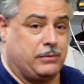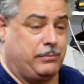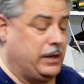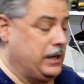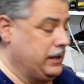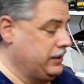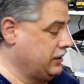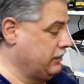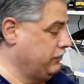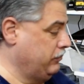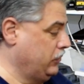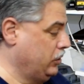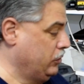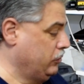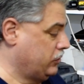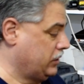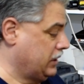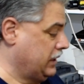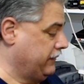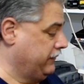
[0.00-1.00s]
buy some
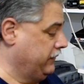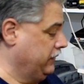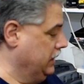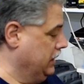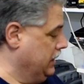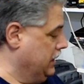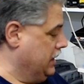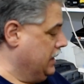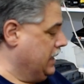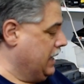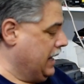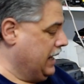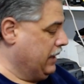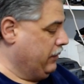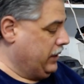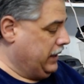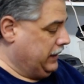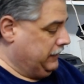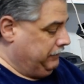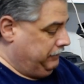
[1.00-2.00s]
new stuff.
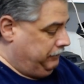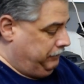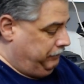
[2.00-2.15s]
Anyway,